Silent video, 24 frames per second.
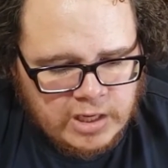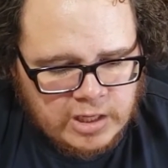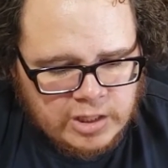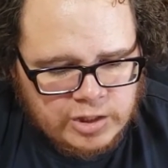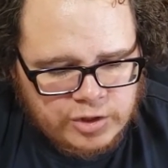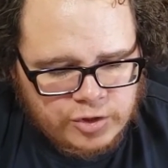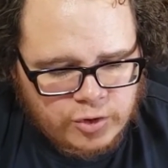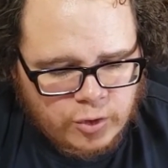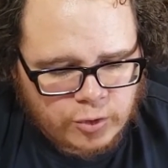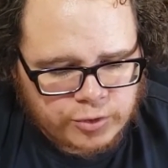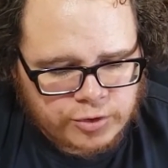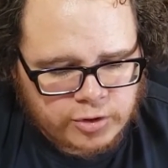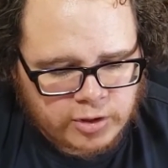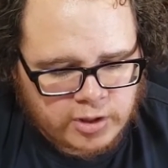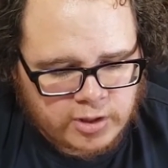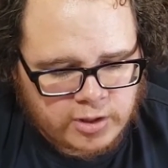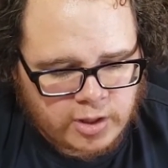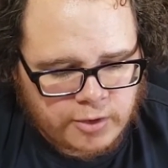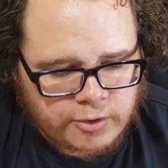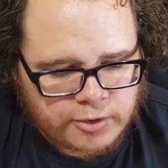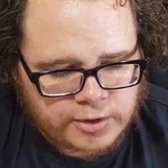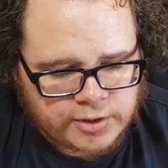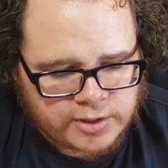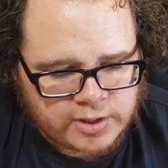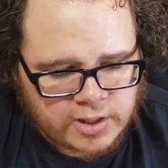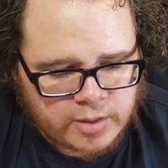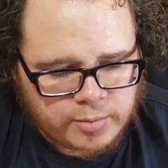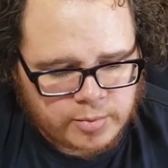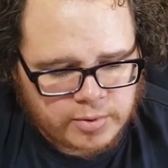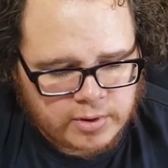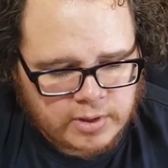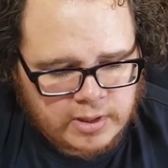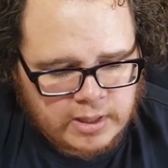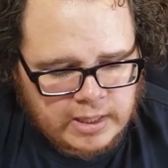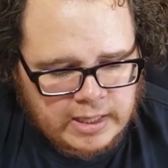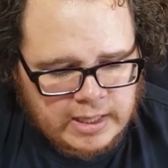Joel took another
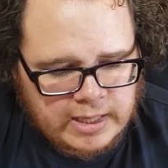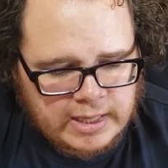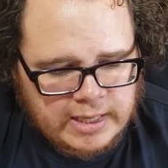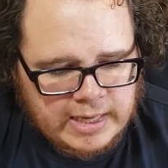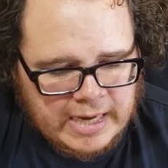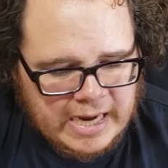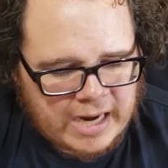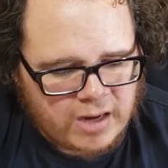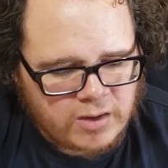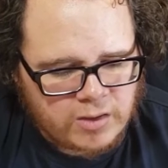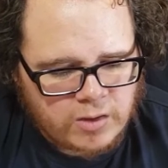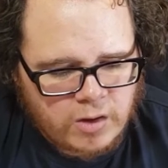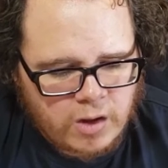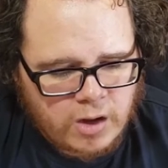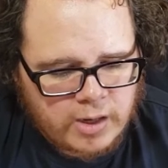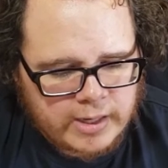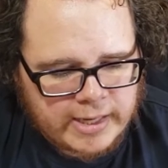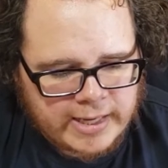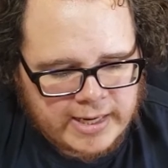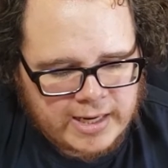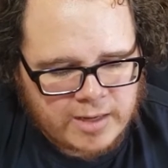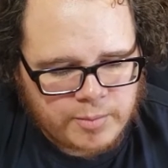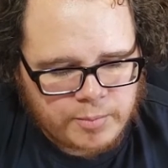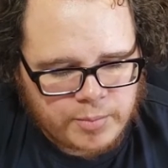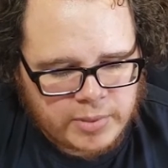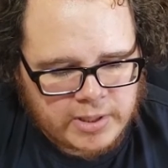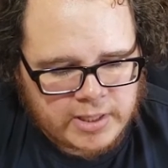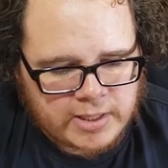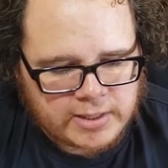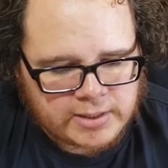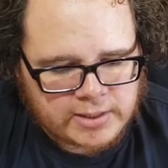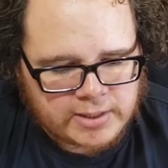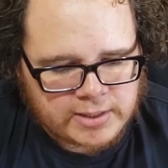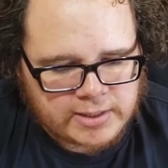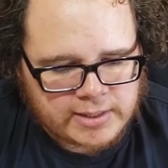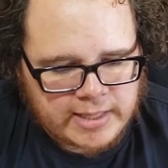sip. How long had it been
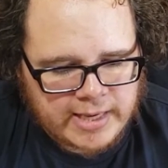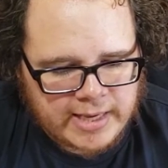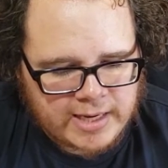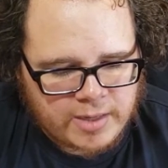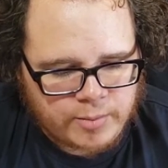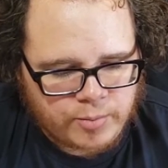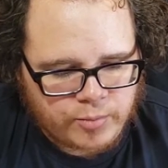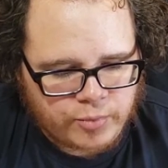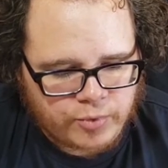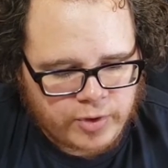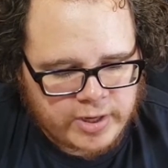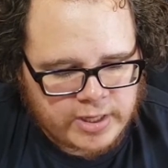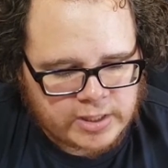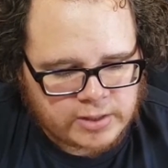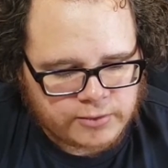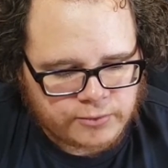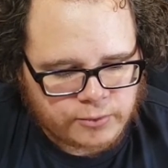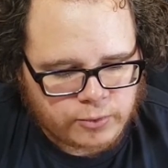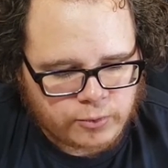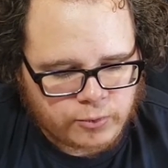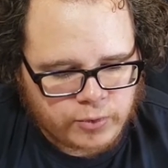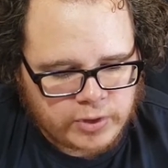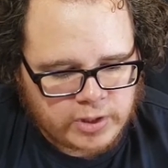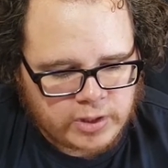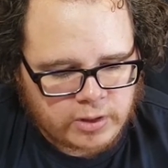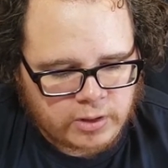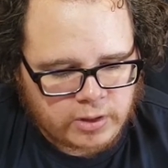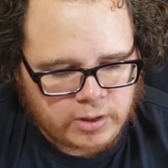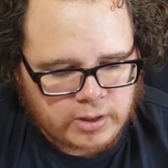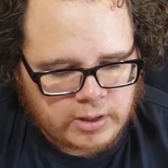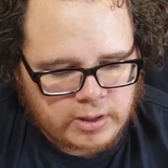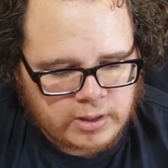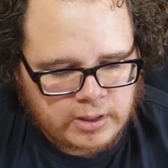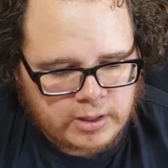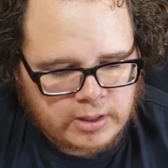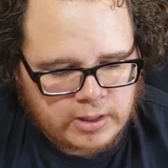since they had embraced for real?
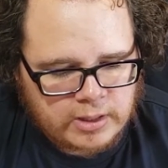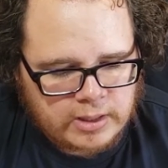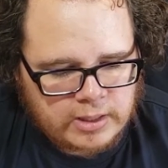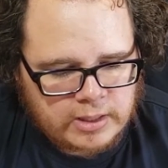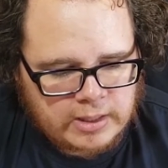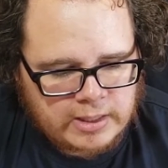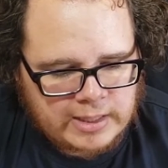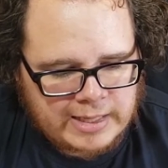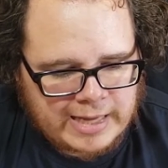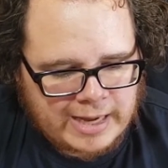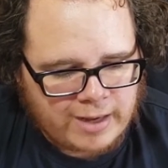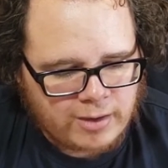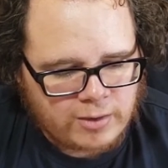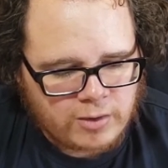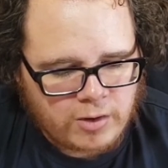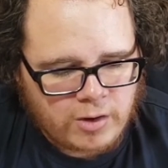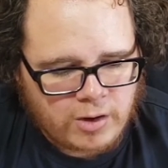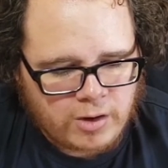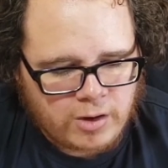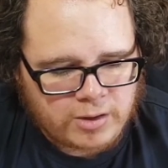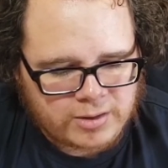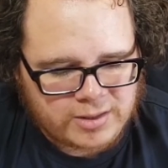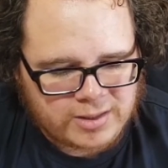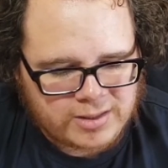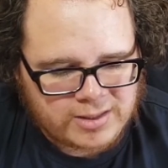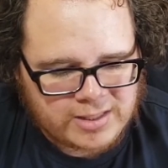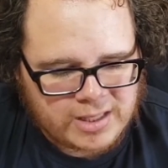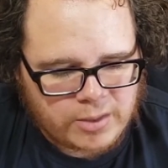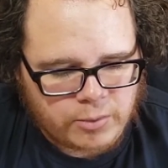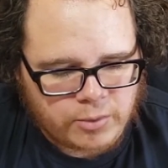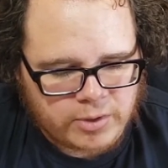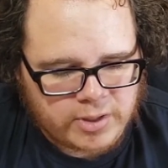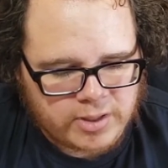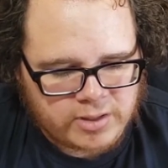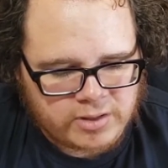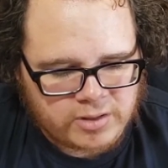How long since they
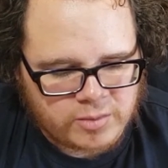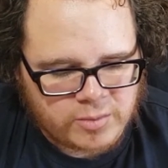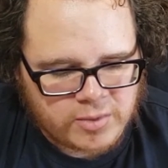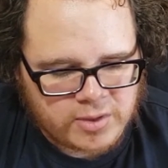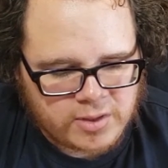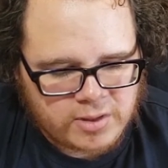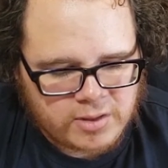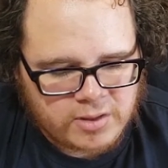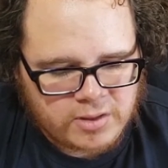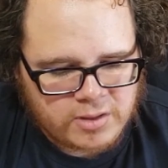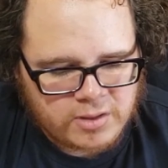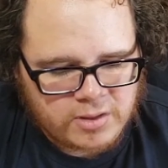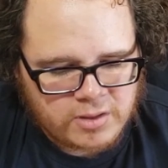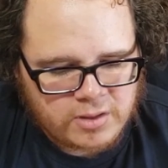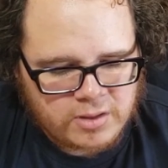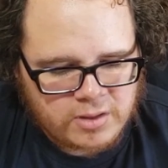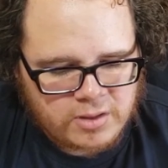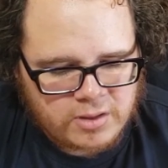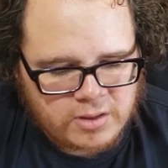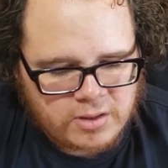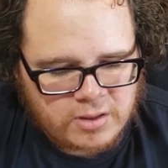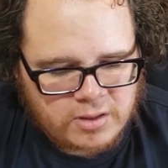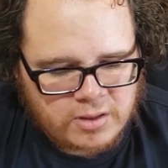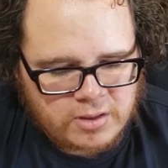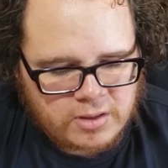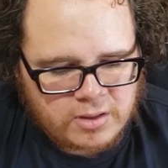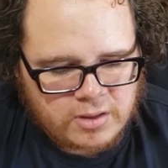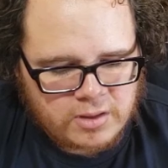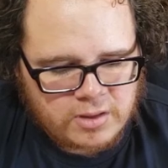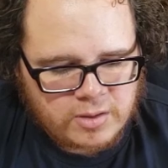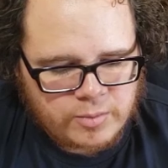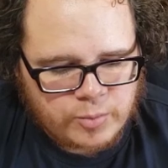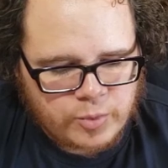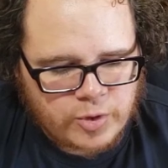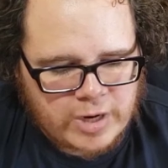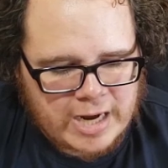were intimate?
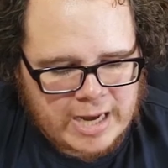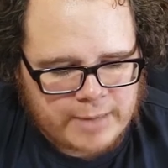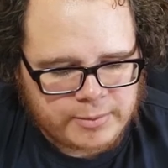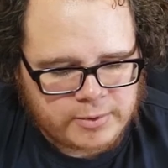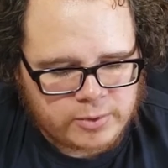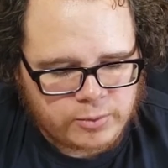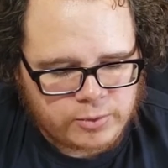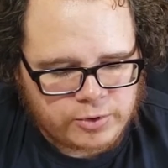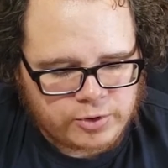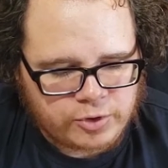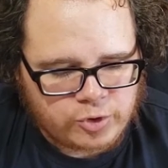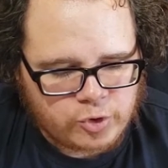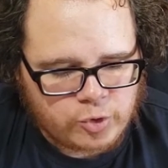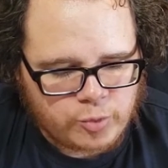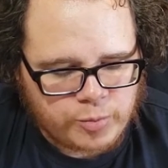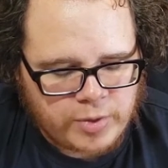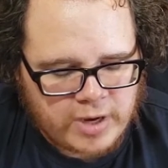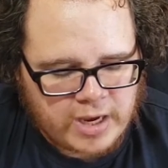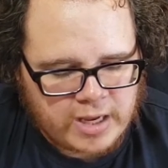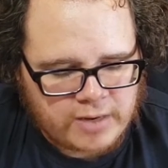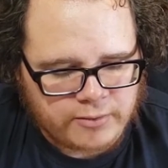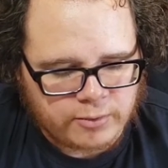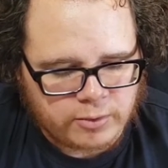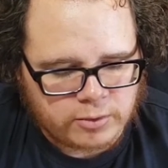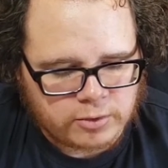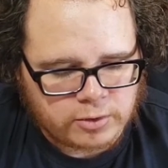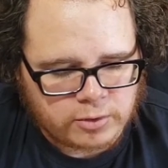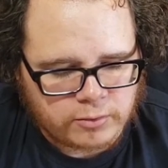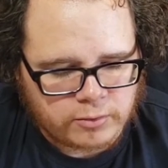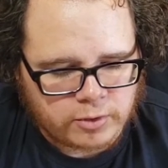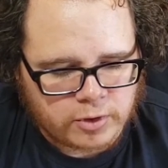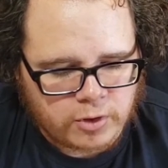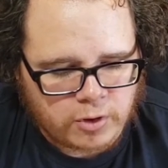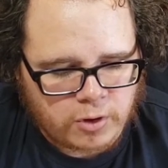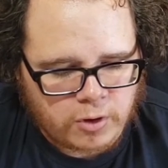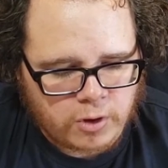Perhaps it was too painful to
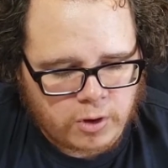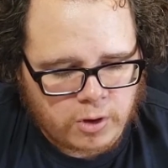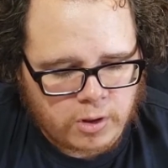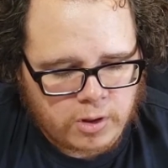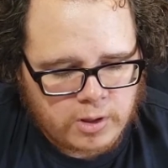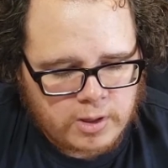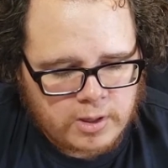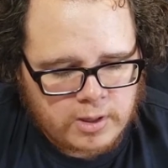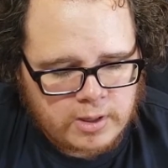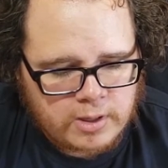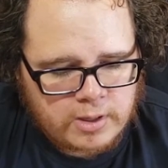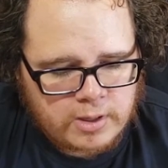recall.